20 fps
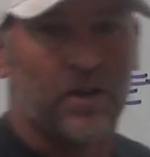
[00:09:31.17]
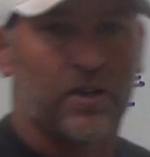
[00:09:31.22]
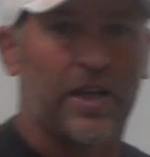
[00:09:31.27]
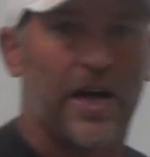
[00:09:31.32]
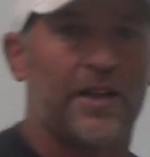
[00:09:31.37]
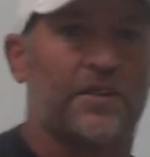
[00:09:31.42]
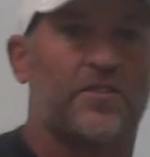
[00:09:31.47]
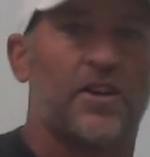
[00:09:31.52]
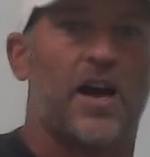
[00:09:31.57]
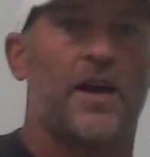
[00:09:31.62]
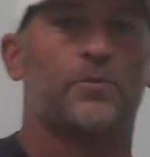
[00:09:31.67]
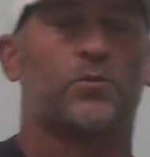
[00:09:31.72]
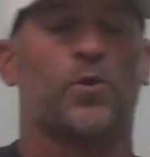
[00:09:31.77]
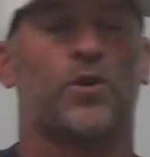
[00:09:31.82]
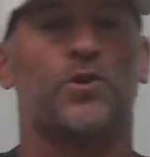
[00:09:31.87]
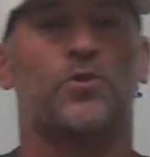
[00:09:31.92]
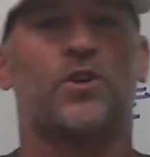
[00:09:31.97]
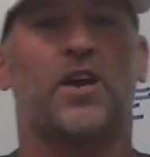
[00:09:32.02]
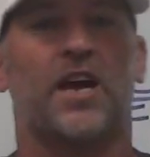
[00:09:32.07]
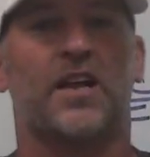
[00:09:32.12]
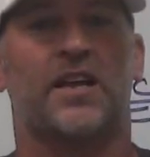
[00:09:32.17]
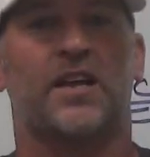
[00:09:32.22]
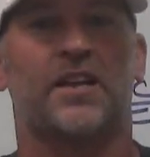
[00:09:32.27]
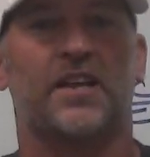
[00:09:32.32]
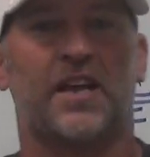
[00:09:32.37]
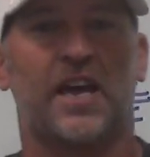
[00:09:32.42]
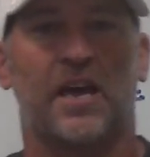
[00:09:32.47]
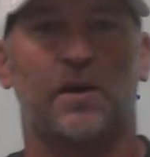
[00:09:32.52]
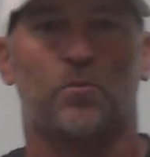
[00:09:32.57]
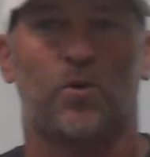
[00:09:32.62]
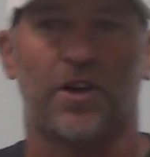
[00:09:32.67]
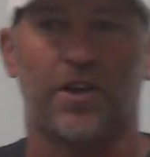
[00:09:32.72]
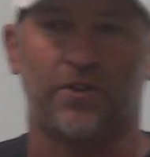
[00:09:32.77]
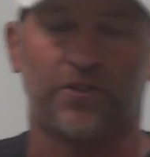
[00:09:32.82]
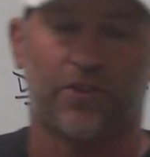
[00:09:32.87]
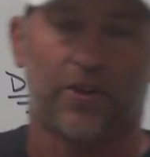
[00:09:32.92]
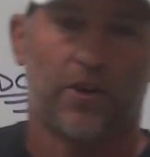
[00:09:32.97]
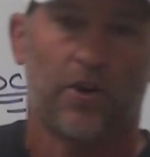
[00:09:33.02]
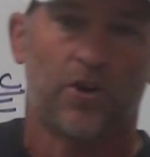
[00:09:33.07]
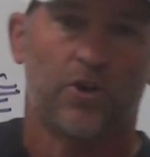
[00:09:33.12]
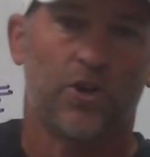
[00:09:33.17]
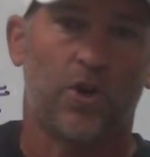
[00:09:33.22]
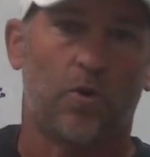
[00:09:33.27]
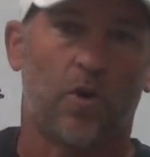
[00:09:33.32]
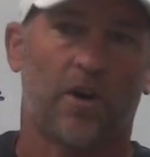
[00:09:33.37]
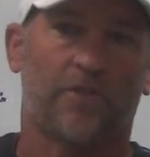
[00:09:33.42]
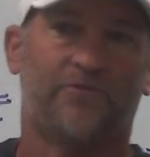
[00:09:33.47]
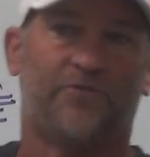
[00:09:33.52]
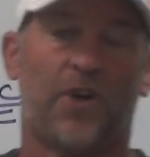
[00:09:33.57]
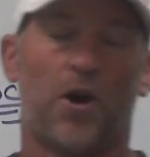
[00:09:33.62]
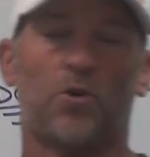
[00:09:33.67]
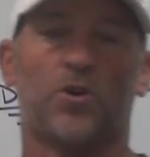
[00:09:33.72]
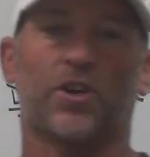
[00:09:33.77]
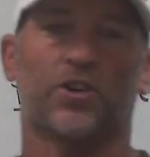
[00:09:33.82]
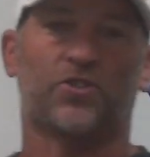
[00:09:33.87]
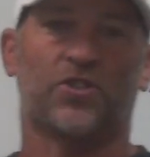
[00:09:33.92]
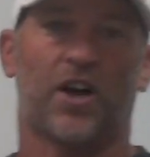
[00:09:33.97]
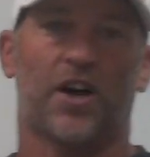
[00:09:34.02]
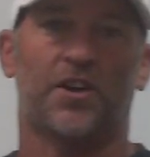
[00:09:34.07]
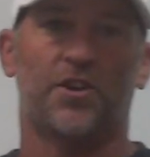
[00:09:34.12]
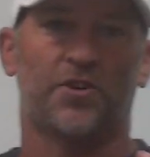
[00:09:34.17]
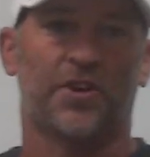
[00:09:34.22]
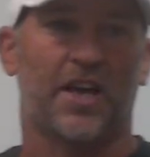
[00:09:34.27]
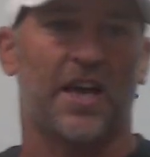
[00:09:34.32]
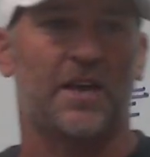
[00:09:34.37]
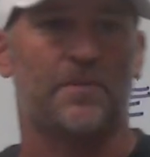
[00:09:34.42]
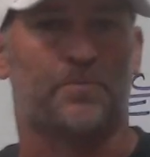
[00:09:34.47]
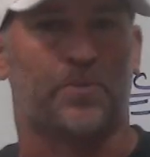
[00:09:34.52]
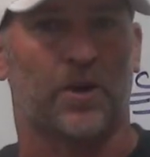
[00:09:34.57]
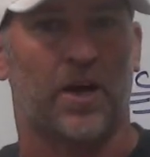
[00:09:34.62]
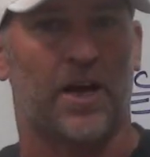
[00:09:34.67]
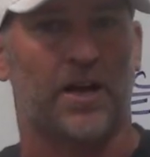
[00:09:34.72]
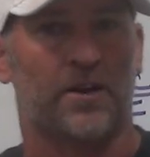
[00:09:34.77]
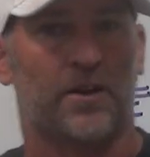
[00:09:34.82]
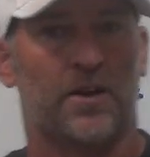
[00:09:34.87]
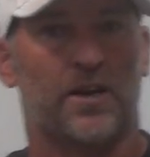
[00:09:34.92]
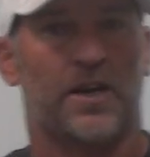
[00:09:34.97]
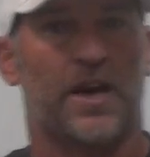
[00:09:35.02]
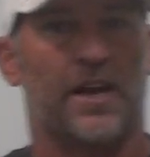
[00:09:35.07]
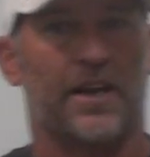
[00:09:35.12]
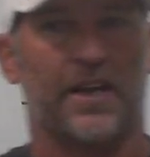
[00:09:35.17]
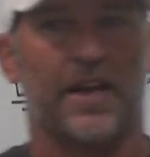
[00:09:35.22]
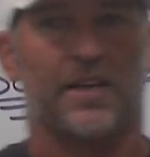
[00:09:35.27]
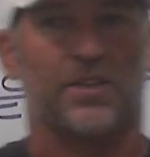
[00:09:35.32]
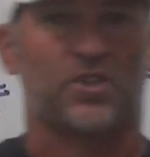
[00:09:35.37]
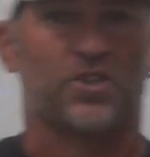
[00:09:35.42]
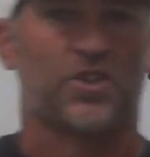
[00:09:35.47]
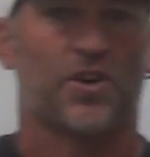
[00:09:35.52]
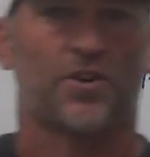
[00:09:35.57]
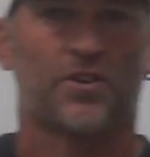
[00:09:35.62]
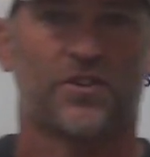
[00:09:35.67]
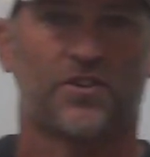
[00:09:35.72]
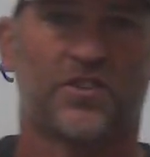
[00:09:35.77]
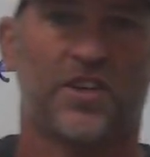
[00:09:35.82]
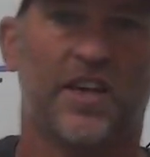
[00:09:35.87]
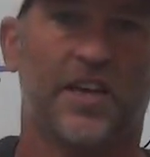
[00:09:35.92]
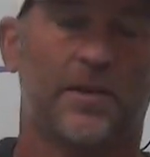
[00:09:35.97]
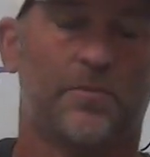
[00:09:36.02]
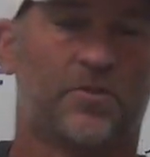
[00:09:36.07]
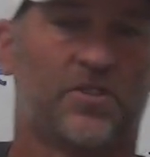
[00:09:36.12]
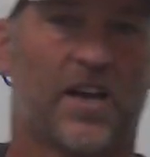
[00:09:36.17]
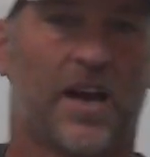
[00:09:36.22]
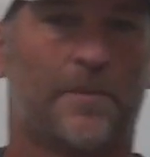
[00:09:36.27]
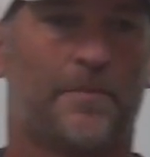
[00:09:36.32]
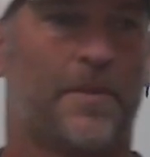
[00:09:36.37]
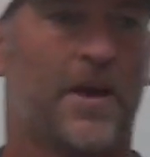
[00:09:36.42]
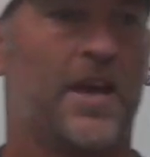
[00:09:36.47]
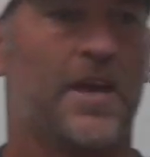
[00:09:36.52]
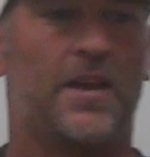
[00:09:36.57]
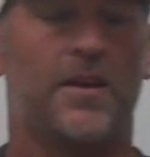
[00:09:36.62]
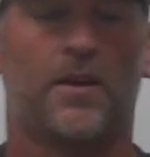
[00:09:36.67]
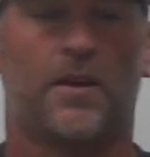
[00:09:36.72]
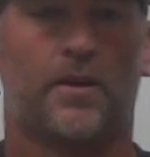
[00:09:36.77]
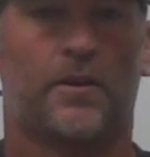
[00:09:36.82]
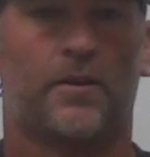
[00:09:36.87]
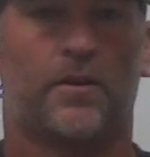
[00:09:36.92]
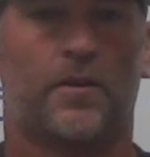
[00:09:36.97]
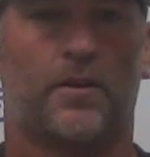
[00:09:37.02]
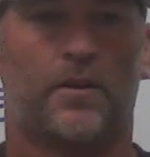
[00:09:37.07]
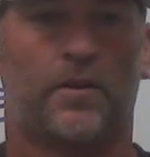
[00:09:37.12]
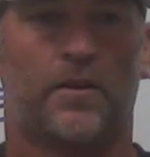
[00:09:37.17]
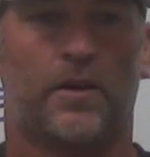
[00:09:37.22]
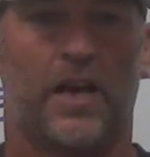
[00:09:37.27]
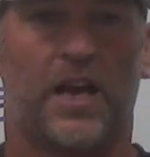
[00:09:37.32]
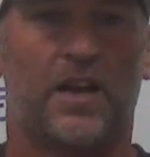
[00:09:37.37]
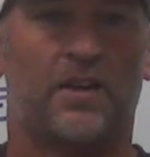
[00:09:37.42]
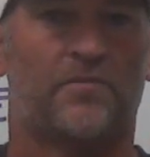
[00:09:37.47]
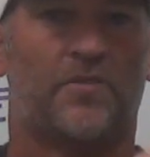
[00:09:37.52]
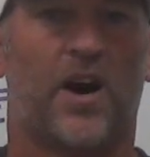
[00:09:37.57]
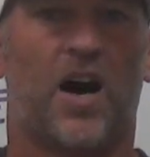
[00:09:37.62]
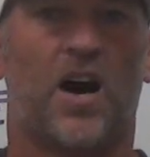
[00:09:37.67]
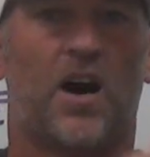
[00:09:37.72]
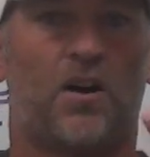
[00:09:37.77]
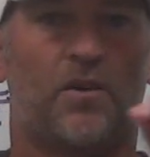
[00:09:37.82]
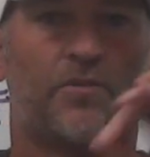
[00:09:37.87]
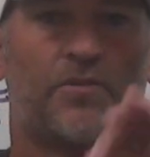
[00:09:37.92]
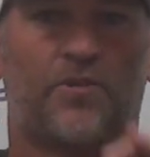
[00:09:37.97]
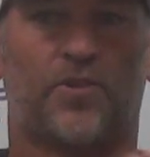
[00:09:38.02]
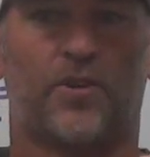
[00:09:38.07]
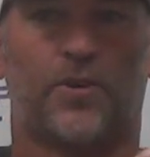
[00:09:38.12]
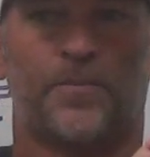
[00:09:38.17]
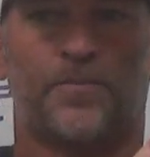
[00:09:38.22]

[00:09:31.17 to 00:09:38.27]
a lot of times when you get into game weeks, you are focused on your game plan, and against certain teams that may involve